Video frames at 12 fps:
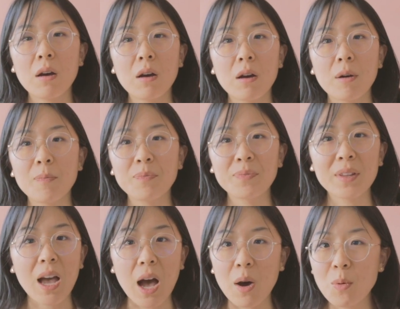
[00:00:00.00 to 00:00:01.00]
Um,
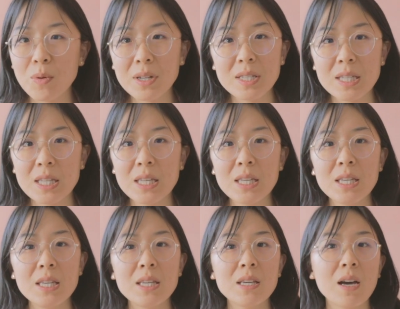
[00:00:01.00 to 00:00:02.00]
I want to
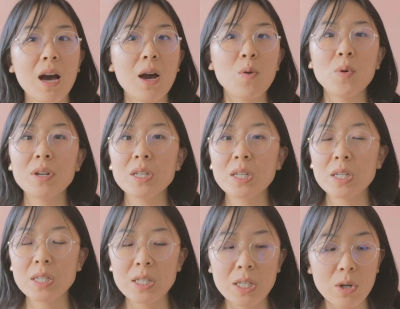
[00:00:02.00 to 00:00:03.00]
see, I want
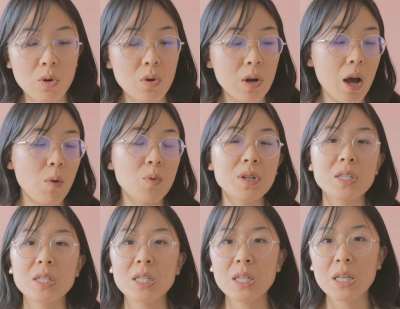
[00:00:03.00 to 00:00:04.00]
to see her, I want to
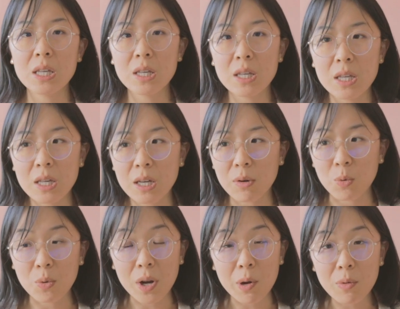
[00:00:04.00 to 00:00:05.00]
see,
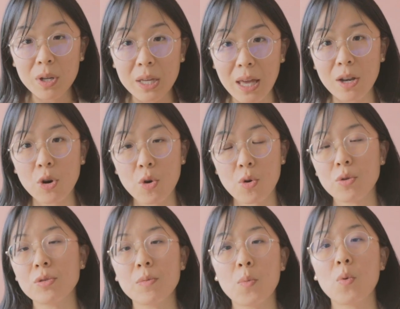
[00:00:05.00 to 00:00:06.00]
or I want to get her
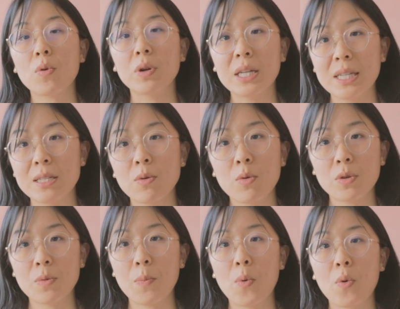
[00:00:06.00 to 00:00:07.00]
support, his or
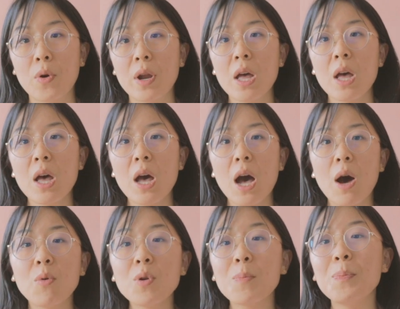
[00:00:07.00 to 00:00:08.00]
support. I
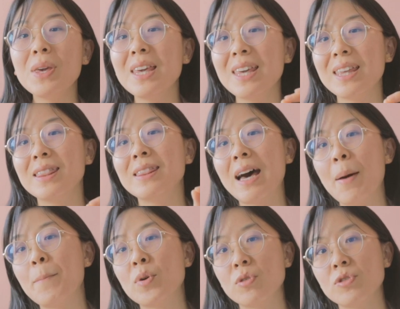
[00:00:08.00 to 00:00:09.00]
want to be in
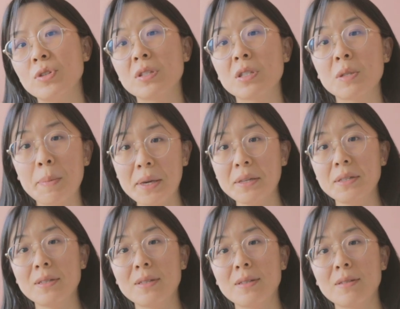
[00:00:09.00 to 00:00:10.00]
that person's
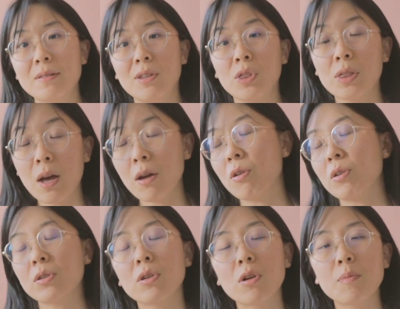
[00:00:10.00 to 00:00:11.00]
space, that our
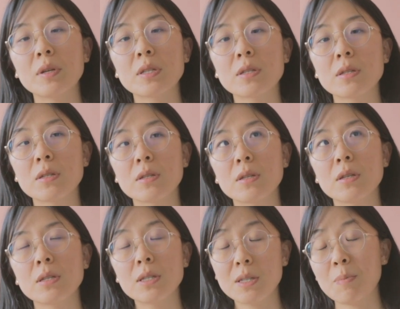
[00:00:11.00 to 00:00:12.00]
therapist
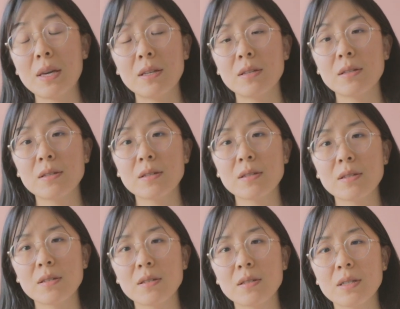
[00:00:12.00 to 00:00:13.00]
space.
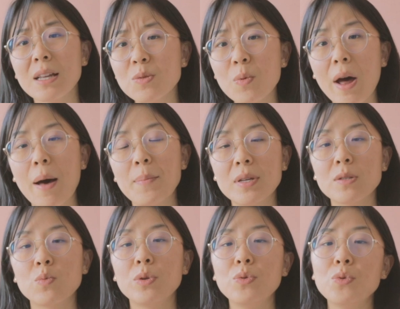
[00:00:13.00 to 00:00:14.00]
That's what
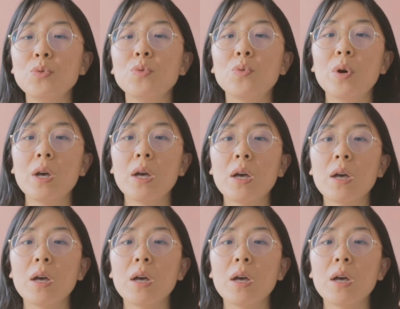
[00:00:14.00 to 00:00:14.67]
happens when you